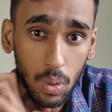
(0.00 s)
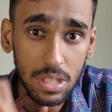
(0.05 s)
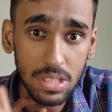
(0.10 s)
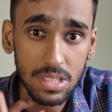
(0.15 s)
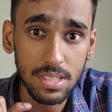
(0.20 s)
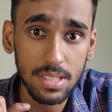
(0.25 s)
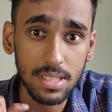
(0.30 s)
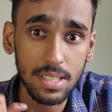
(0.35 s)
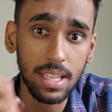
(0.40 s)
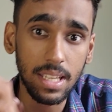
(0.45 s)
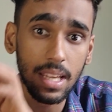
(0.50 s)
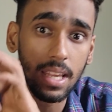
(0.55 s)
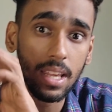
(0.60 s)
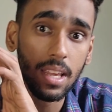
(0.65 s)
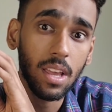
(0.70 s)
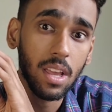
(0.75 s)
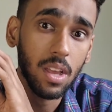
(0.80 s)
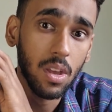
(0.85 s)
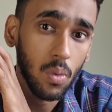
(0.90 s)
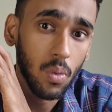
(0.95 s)
and see
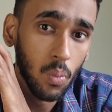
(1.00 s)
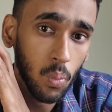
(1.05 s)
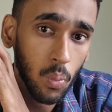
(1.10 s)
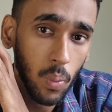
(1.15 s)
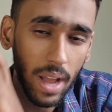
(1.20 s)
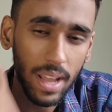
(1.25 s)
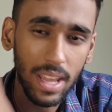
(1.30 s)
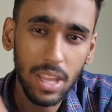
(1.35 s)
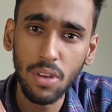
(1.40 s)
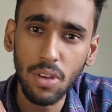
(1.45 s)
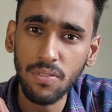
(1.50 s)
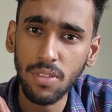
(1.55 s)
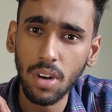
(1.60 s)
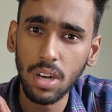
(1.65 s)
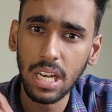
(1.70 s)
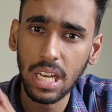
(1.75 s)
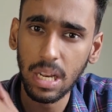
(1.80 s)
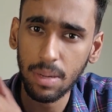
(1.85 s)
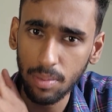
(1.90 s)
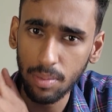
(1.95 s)
why you've
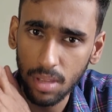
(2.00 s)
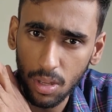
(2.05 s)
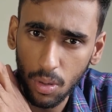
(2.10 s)
not attempted